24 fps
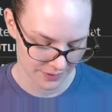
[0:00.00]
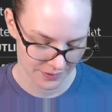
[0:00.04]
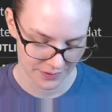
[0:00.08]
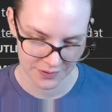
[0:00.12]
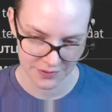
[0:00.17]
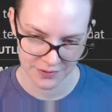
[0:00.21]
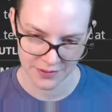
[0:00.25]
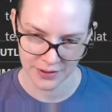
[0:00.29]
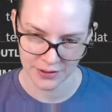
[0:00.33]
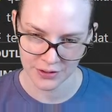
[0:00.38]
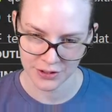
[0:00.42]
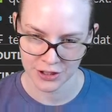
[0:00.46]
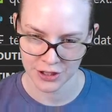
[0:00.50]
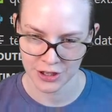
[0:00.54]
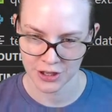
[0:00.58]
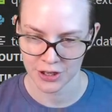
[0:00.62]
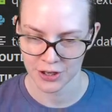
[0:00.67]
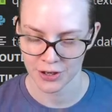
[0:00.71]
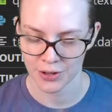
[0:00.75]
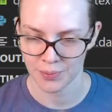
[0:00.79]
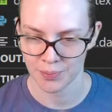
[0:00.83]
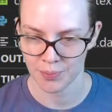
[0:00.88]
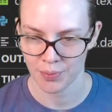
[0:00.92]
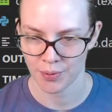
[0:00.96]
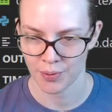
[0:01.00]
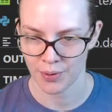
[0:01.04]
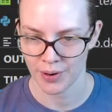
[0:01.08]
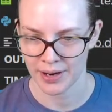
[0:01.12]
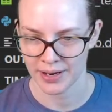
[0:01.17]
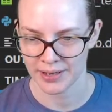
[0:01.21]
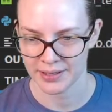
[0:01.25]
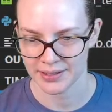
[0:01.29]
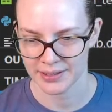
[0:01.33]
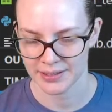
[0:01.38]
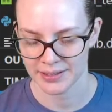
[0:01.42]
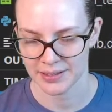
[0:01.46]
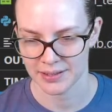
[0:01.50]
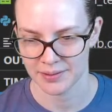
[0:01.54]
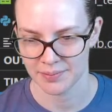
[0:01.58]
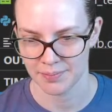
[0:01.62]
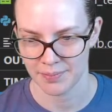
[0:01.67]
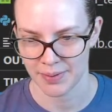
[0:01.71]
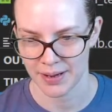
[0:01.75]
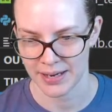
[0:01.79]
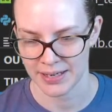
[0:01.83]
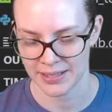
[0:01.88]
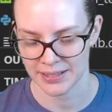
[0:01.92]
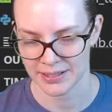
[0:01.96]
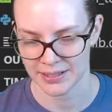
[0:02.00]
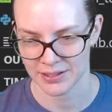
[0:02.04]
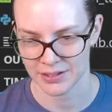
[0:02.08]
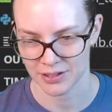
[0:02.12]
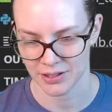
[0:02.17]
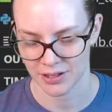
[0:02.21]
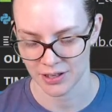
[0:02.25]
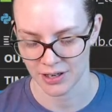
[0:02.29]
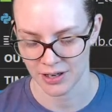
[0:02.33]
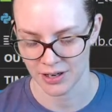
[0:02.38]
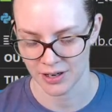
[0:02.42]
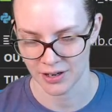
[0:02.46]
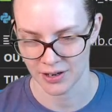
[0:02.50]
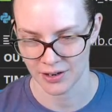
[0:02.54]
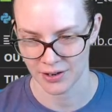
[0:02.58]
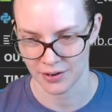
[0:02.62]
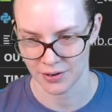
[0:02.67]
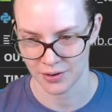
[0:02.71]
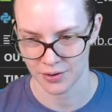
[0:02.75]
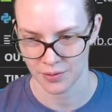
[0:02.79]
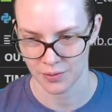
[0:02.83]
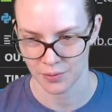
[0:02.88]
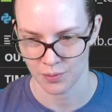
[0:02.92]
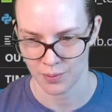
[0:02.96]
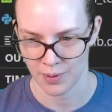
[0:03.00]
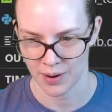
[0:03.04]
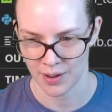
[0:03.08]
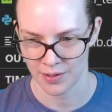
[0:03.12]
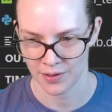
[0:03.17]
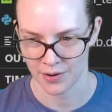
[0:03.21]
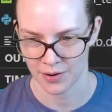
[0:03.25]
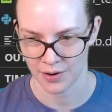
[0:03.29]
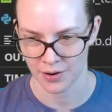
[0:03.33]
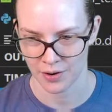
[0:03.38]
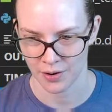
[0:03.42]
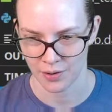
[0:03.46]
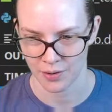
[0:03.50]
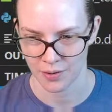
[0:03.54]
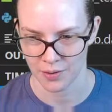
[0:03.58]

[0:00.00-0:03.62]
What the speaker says: Filter points based on whether